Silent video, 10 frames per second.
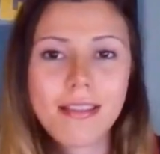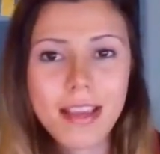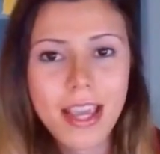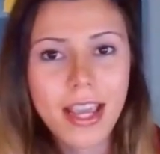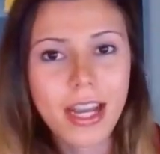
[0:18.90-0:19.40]

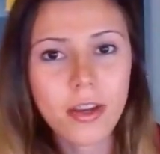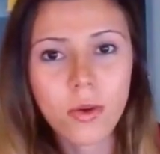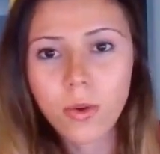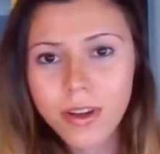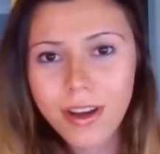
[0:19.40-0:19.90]
Seeing any
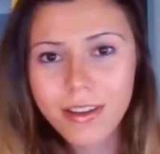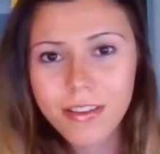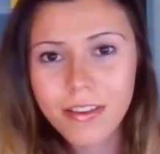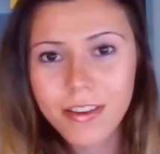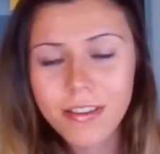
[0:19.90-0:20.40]
cool
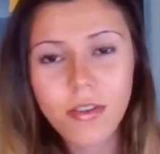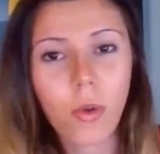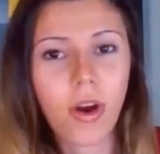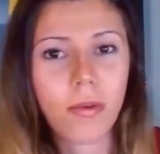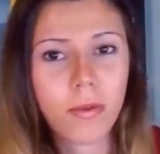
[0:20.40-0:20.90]
concerts
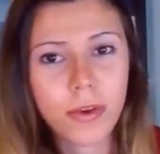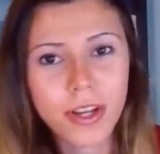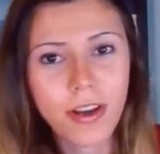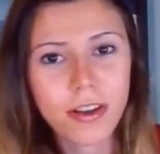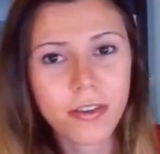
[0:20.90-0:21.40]
or
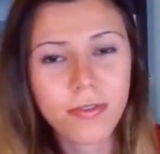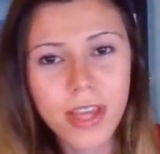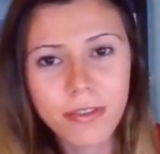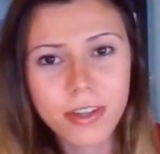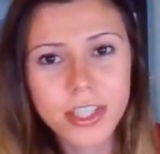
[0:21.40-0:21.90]
rooting on your
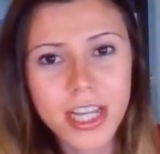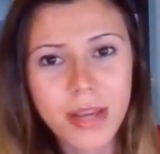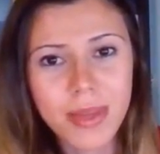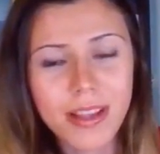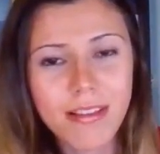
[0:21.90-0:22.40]
favorite
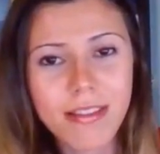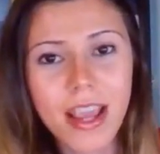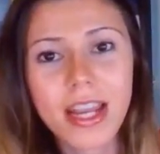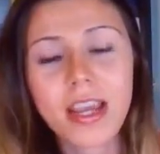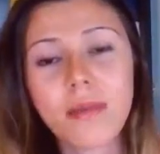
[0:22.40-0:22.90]
team at the
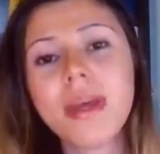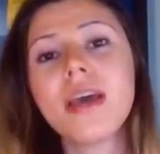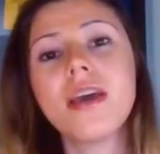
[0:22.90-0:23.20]
stadium?